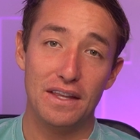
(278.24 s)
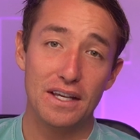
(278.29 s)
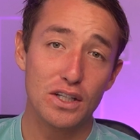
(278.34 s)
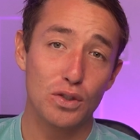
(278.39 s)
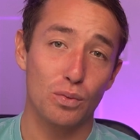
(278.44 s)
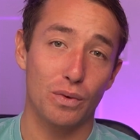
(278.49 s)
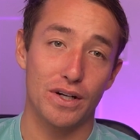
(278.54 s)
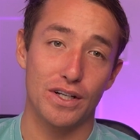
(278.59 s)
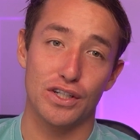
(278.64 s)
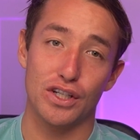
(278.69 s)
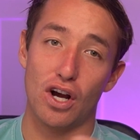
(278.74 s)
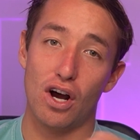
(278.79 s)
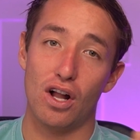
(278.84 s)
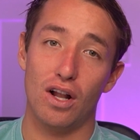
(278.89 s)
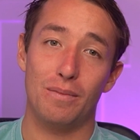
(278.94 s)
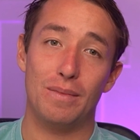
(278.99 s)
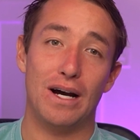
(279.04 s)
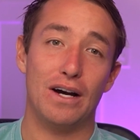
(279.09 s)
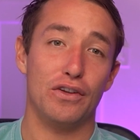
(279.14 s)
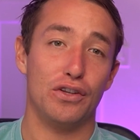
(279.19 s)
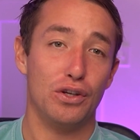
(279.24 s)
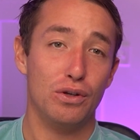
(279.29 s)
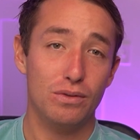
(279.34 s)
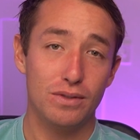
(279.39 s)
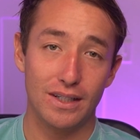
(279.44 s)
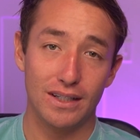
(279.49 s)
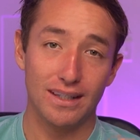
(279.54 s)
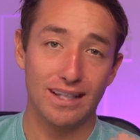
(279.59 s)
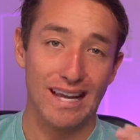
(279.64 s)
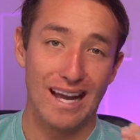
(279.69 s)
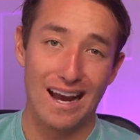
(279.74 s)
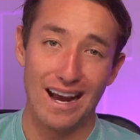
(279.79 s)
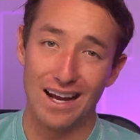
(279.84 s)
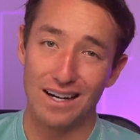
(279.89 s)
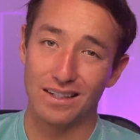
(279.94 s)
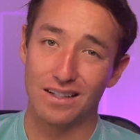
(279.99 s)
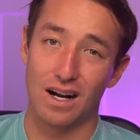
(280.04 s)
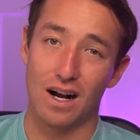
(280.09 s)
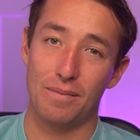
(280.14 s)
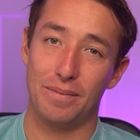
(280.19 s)
this one is all about using the
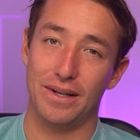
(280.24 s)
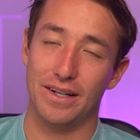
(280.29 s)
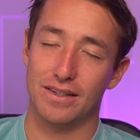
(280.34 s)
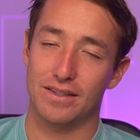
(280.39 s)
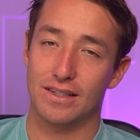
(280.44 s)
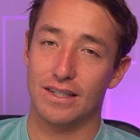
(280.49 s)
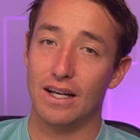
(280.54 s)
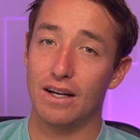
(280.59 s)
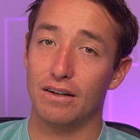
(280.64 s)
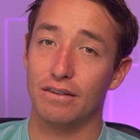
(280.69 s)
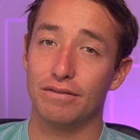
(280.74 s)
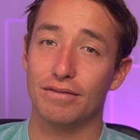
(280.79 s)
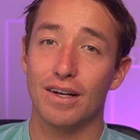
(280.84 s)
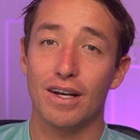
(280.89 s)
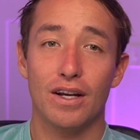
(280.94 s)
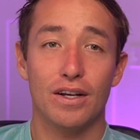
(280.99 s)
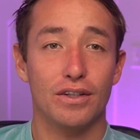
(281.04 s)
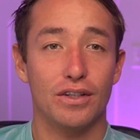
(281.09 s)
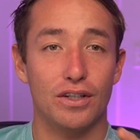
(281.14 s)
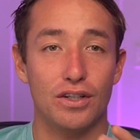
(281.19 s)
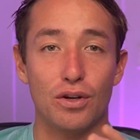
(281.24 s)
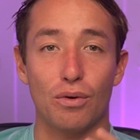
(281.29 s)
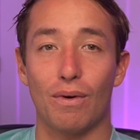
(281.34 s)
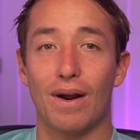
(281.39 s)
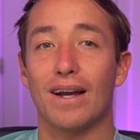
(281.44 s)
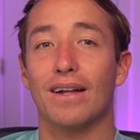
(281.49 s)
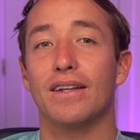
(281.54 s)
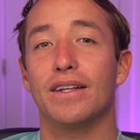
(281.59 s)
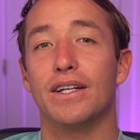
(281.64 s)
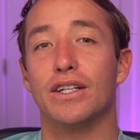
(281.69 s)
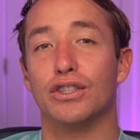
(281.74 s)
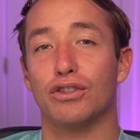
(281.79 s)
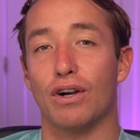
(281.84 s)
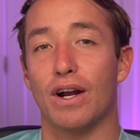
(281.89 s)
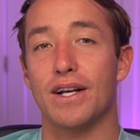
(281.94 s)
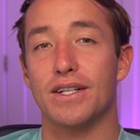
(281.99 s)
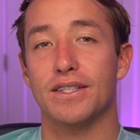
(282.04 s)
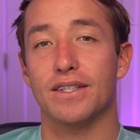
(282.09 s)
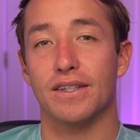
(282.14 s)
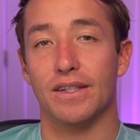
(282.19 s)
ad copy itself to directly
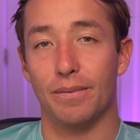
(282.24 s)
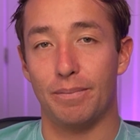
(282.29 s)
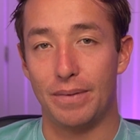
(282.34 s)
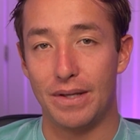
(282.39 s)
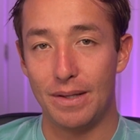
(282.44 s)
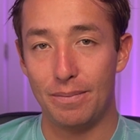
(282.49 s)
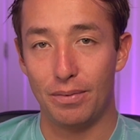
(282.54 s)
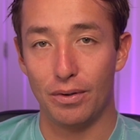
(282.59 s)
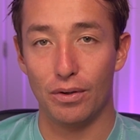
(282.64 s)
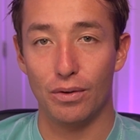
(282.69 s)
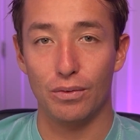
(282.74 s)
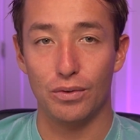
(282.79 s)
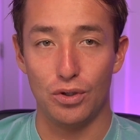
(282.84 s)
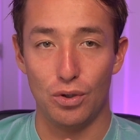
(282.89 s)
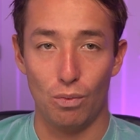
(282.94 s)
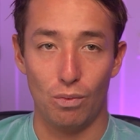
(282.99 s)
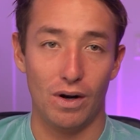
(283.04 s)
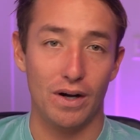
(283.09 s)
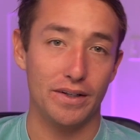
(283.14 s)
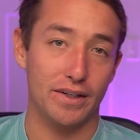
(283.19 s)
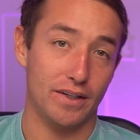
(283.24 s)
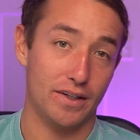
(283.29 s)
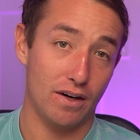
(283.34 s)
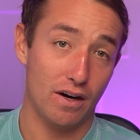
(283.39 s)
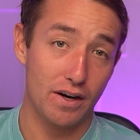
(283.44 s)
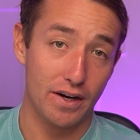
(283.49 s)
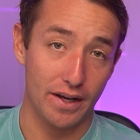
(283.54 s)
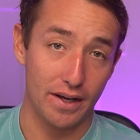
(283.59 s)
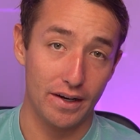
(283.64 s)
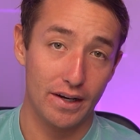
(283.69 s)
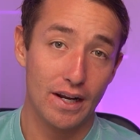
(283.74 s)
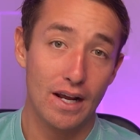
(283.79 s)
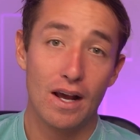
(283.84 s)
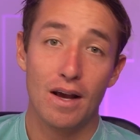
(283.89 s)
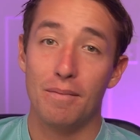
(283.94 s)
address the people you want to target,